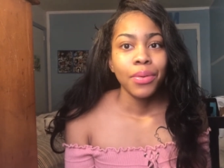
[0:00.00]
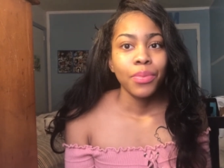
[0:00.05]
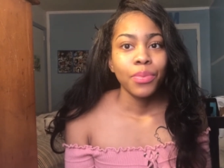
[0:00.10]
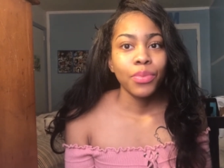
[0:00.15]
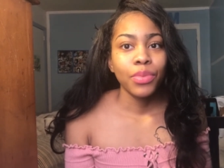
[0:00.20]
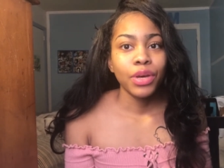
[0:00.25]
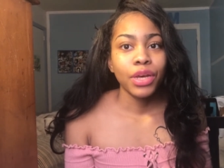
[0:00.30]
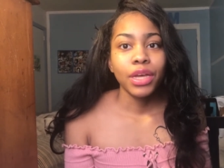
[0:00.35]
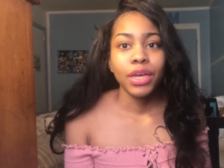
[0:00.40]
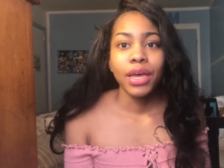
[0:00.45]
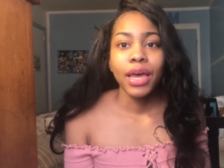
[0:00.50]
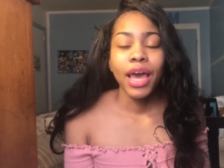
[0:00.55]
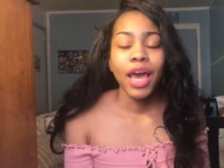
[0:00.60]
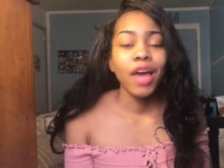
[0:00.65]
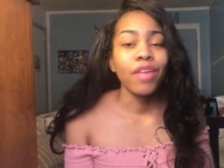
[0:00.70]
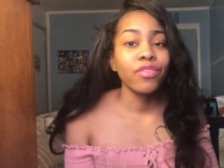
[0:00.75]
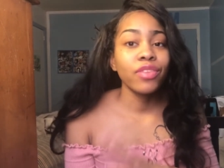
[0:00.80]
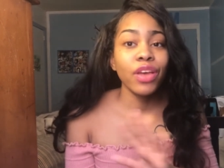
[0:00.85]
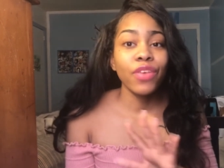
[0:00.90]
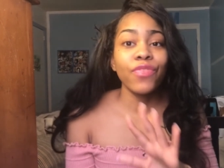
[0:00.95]
But
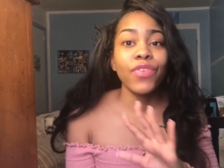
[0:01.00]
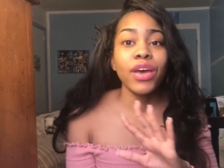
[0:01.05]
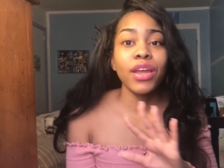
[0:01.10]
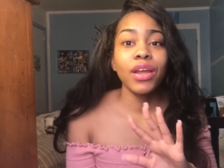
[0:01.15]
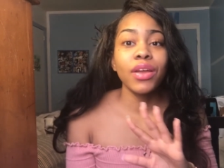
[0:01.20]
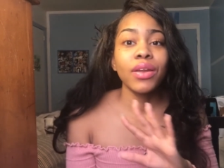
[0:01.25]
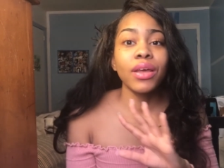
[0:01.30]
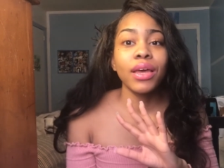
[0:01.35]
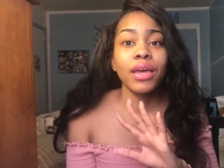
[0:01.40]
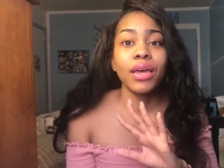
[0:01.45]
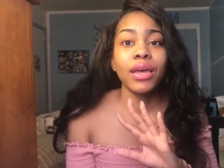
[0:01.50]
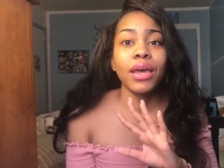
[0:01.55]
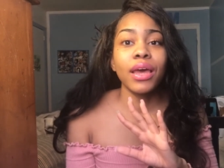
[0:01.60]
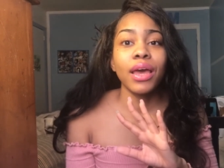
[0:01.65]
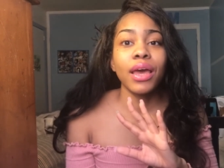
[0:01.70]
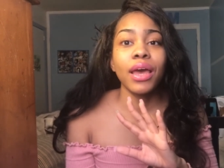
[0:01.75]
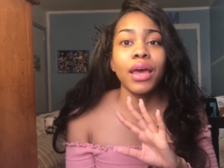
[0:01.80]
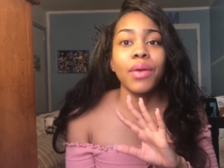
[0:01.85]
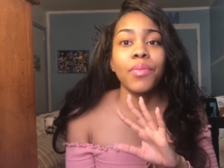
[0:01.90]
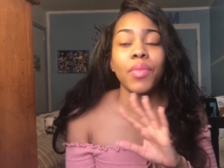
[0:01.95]
after I found out
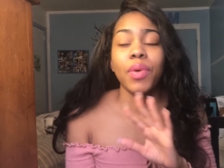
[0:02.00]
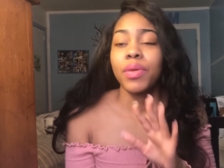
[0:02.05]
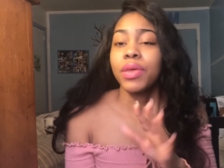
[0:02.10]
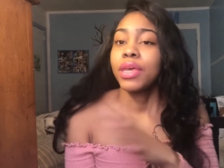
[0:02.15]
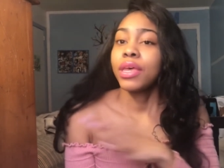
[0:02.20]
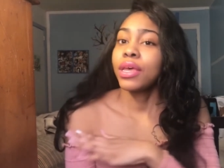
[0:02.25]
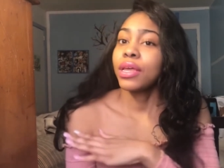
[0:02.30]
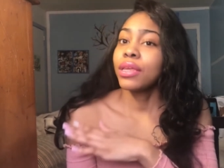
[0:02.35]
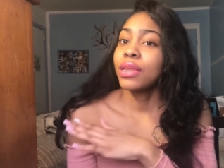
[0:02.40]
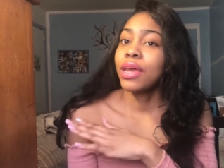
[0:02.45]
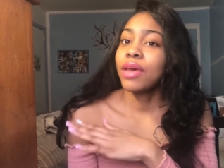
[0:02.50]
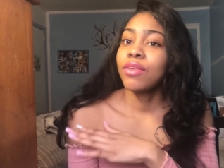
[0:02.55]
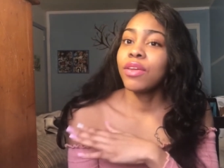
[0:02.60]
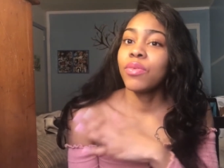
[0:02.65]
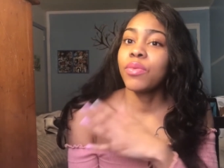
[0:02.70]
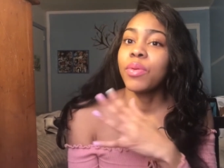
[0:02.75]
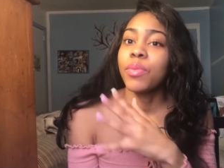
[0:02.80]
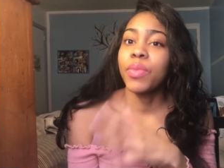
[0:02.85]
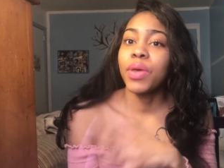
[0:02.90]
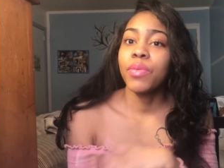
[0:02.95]
that my kid didn't have it
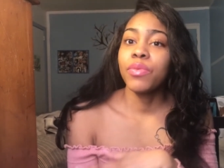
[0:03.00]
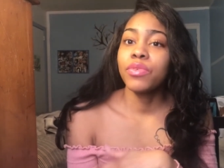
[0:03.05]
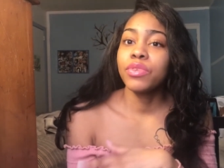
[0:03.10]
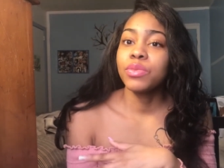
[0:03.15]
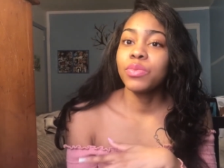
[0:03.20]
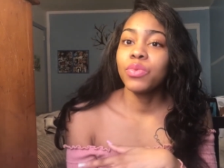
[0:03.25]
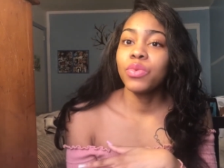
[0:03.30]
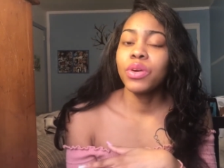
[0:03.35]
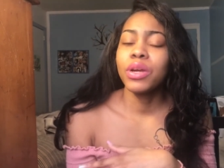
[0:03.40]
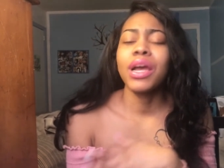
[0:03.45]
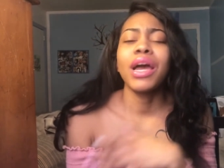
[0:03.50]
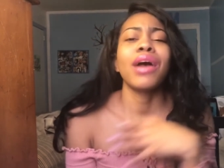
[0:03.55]
when my baby was born,